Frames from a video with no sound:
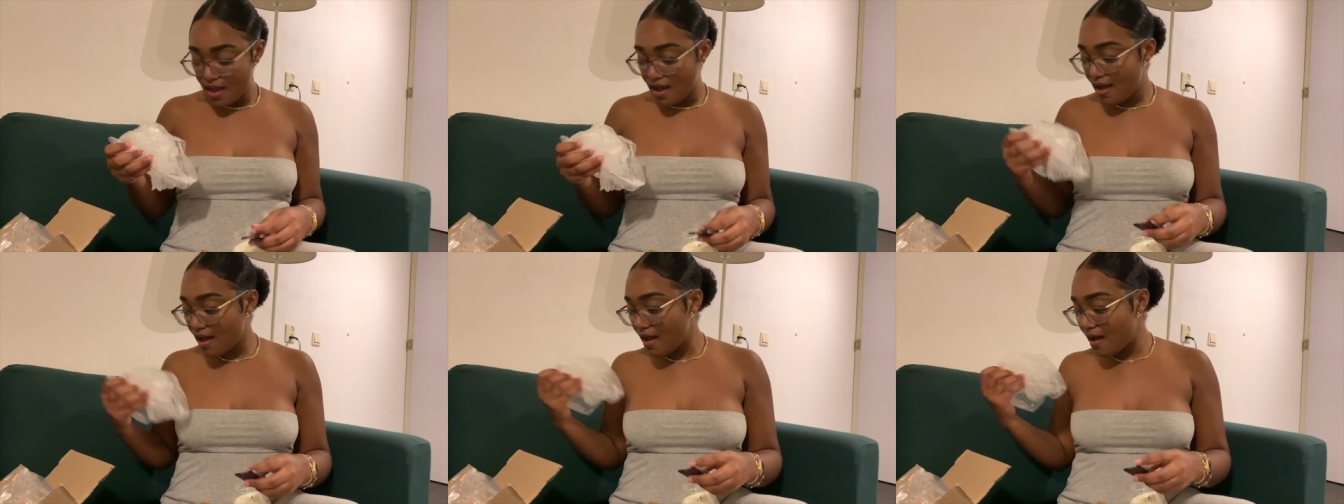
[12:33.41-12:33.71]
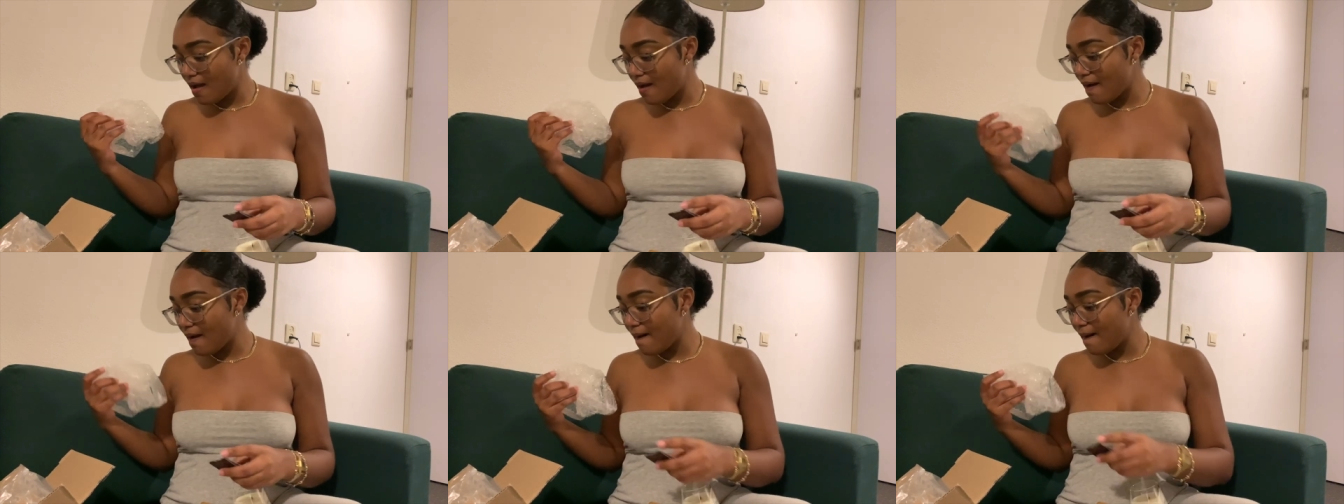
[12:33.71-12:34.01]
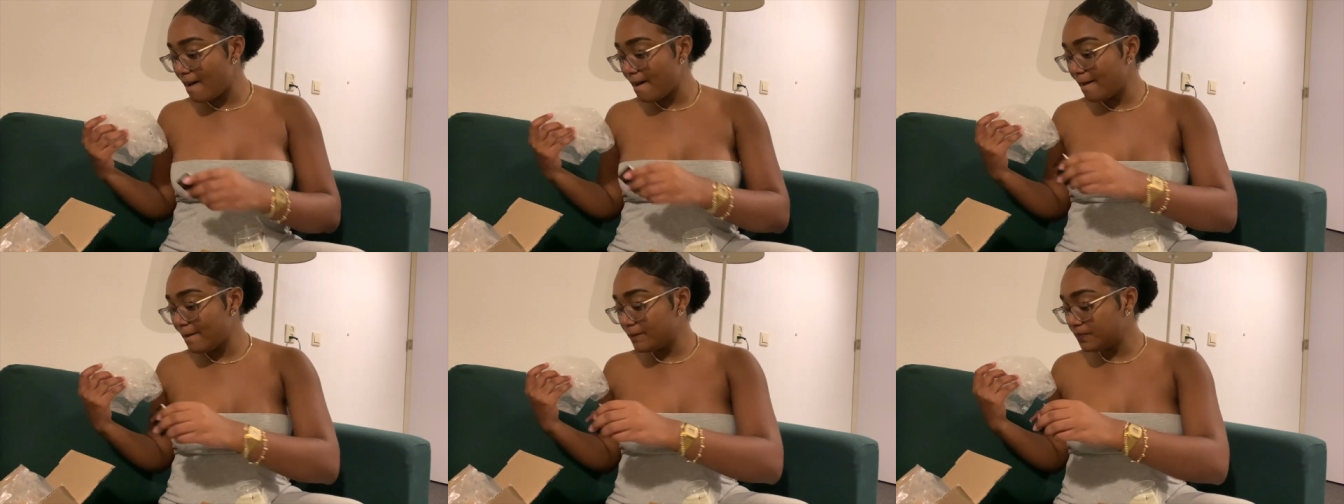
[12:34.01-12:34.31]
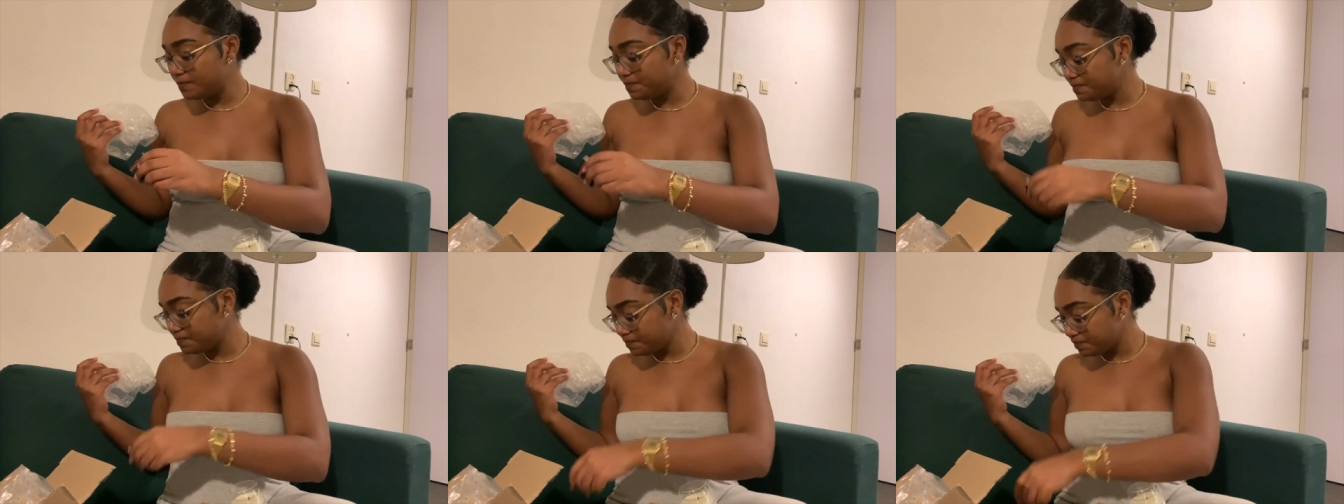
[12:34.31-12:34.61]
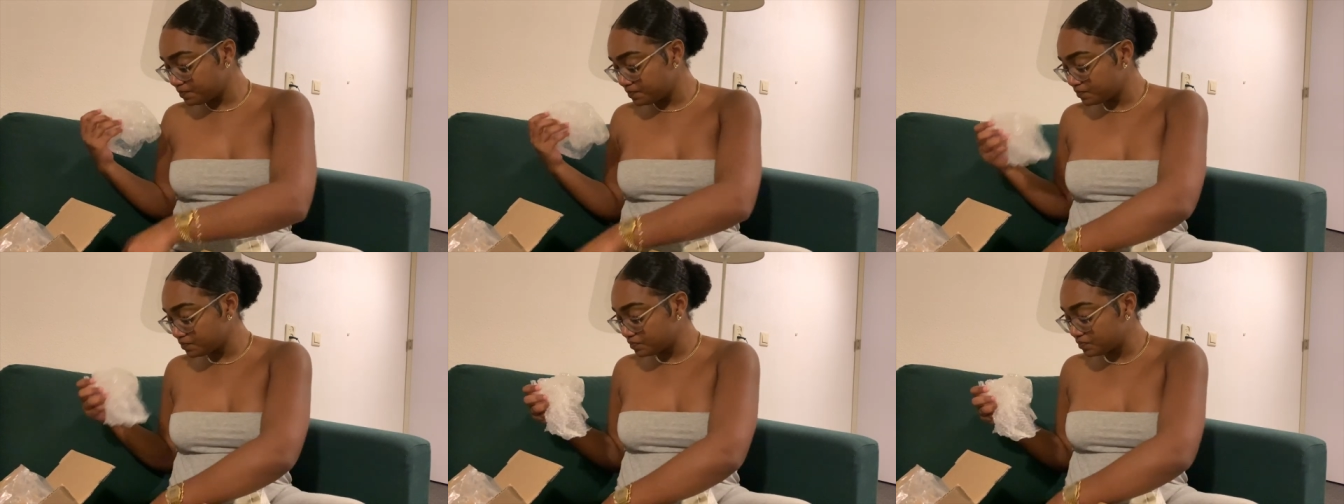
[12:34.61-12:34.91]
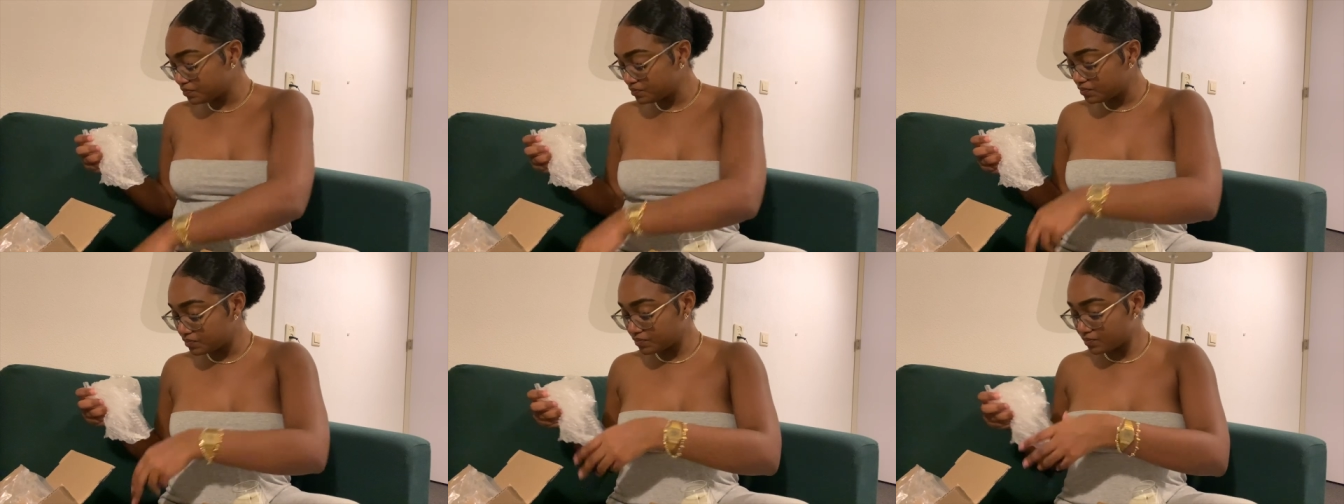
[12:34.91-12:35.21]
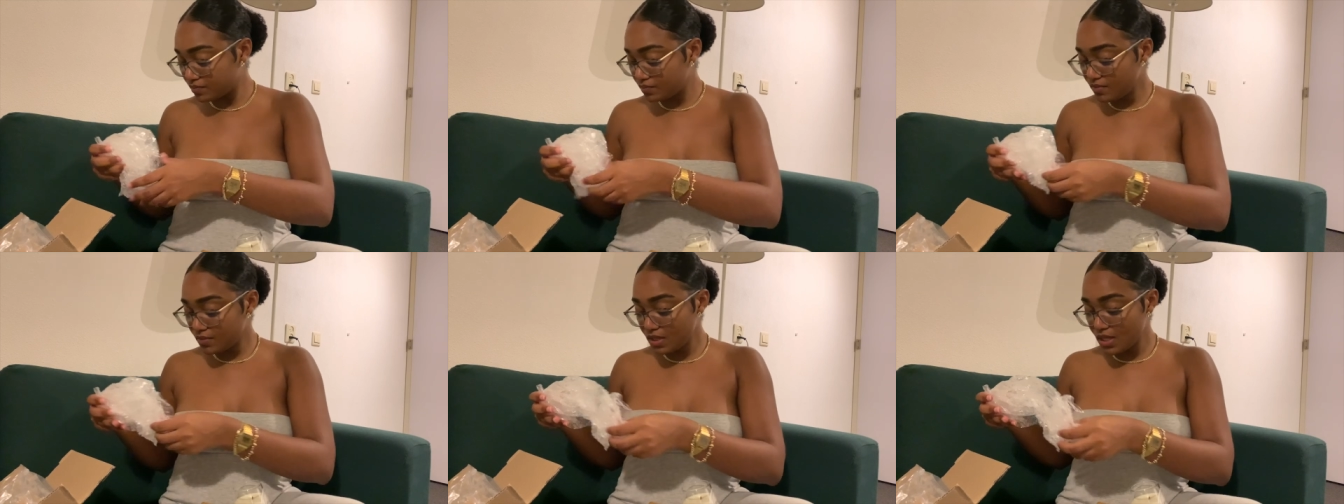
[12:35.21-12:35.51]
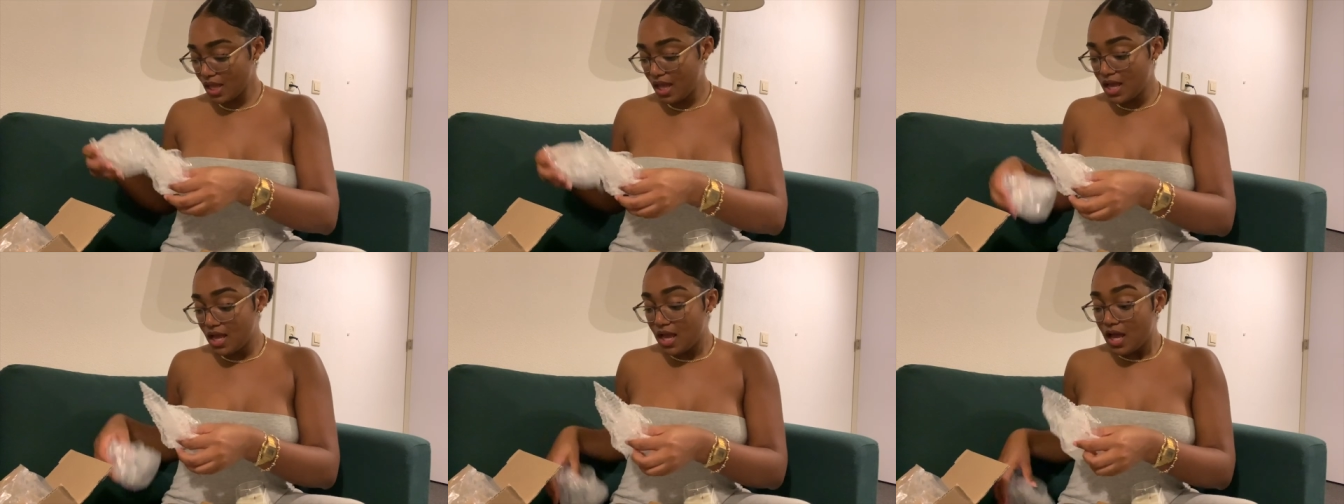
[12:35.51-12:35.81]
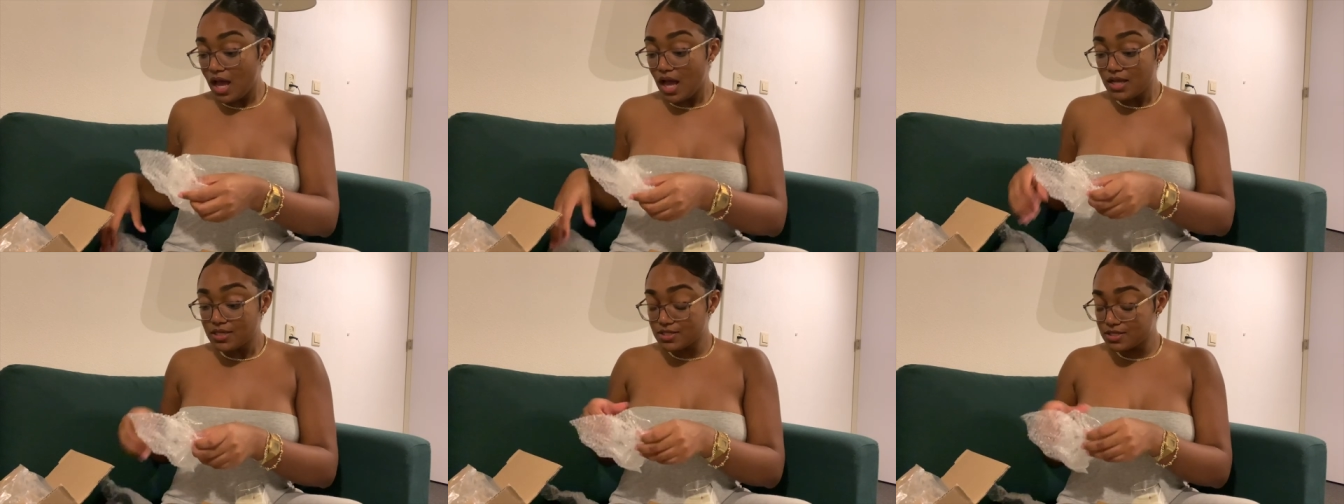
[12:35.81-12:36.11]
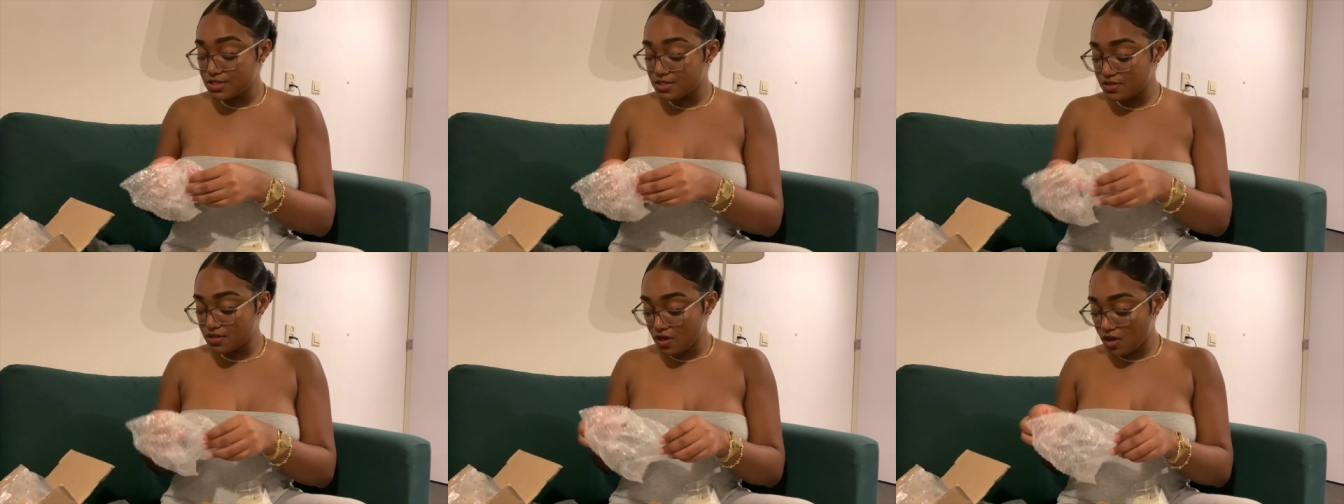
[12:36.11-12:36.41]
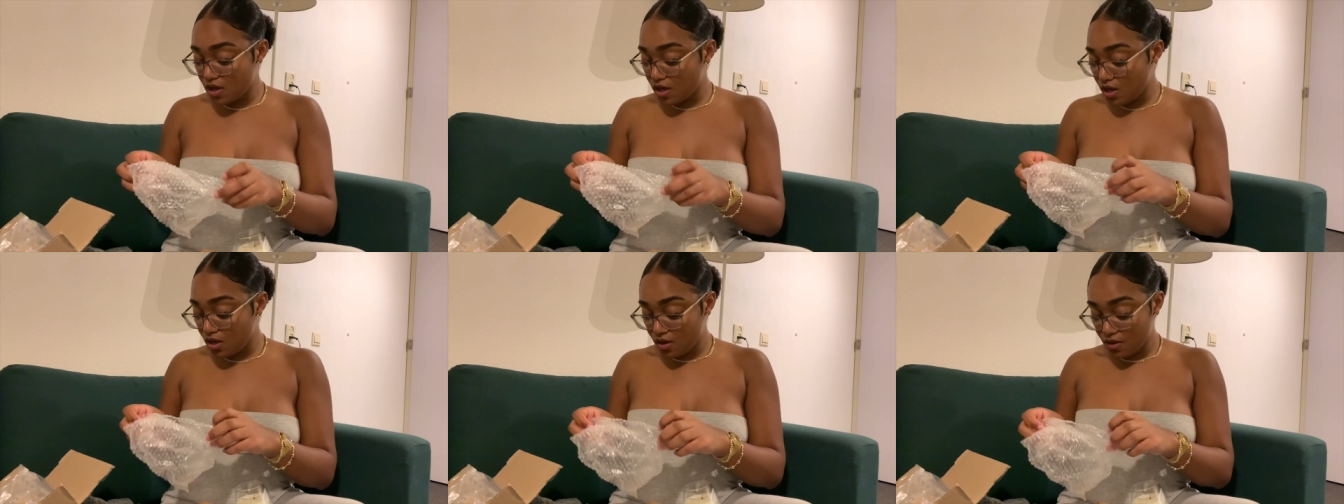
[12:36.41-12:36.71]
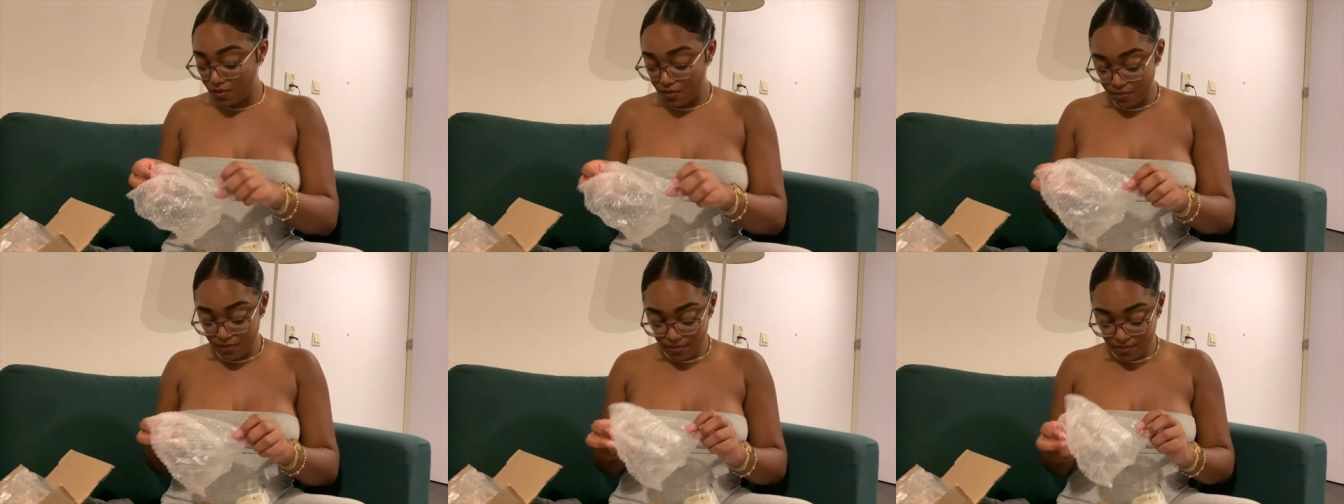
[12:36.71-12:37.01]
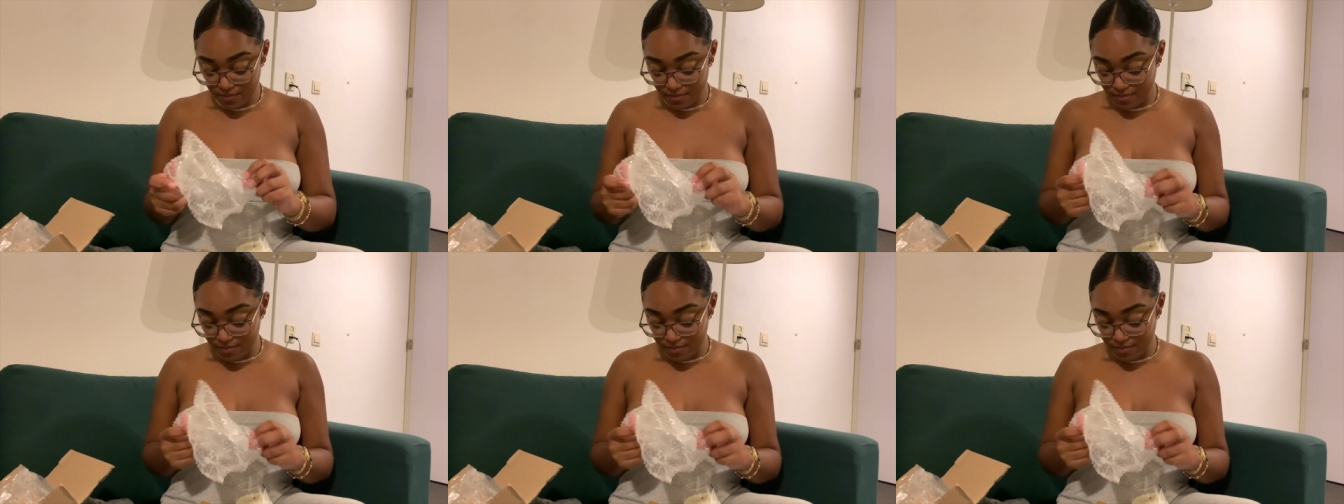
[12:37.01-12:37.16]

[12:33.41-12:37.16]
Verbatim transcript: Um, so